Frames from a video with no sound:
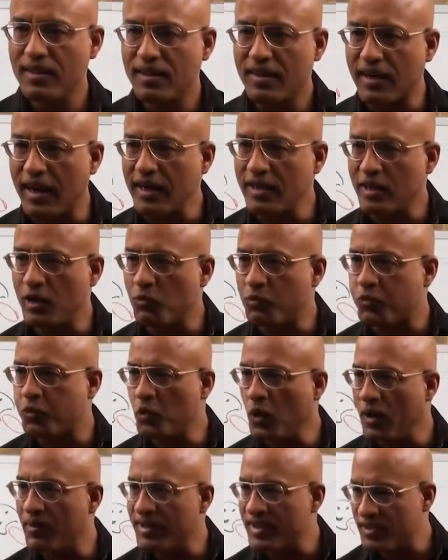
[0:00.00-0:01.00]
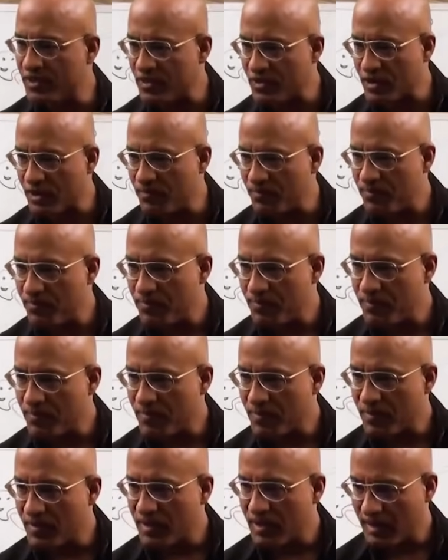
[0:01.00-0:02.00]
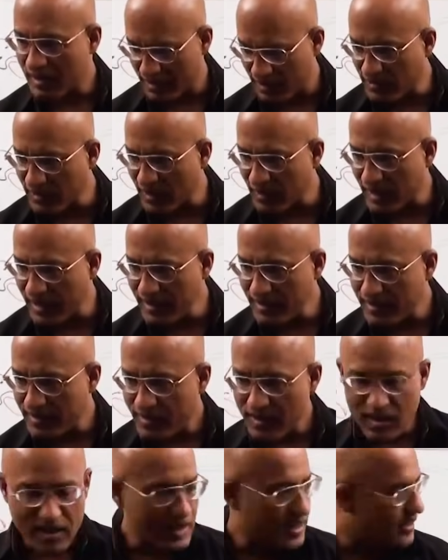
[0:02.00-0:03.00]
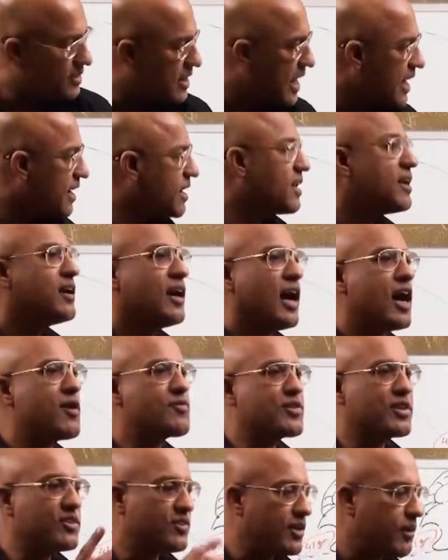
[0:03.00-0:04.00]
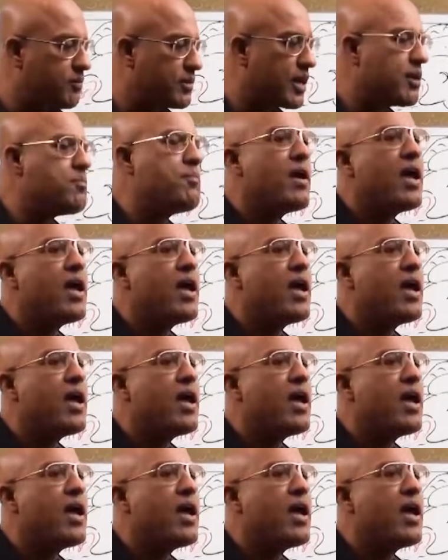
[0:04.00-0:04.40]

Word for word: right, and fool our system. Is that right? Then, after some time,